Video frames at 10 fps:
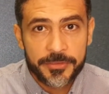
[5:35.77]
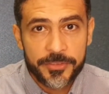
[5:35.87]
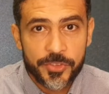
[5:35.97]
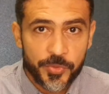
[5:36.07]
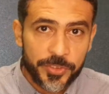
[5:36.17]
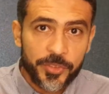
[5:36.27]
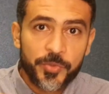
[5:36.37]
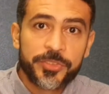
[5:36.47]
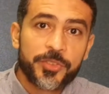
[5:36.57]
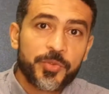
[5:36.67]
So in
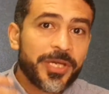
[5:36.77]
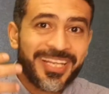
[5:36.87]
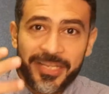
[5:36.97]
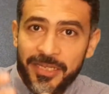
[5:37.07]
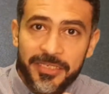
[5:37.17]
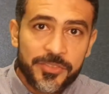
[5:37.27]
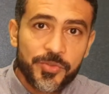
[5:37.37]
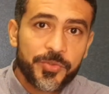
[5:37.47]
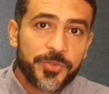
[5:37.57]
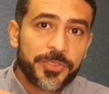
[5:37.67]
order to analyze
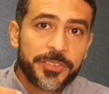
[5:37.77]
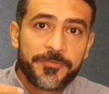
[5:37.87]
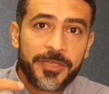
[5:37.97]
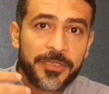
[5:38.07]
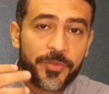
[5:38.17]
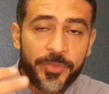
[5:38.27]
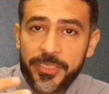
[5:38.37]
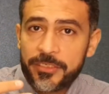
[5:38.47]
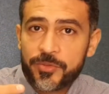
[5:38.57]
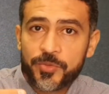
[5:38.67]
or
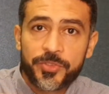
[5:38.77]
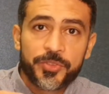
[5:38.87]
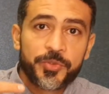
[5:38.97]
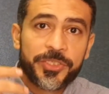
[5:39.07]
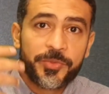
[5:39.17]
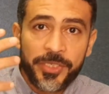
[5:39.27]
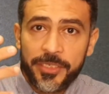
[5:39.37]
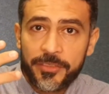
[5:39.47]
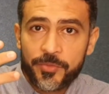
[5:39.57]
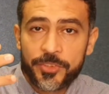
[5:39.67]
evaluate or to
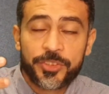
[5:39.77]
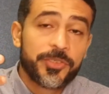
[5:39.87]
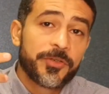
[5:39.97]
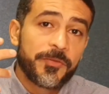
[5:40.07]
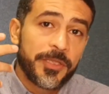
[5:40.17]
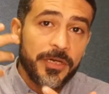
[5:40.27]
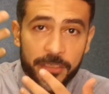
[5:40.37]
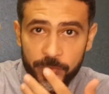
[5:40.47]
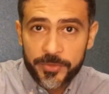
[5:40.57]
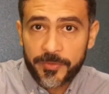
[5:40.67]
create, which are the high
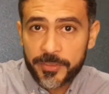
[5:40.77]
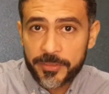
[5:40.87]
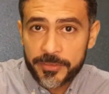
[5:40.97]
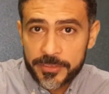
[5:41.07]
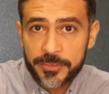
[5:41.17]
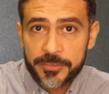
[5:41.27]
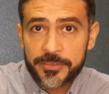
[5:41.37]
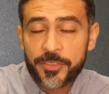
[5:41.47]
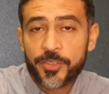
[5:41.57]
order thinking skills,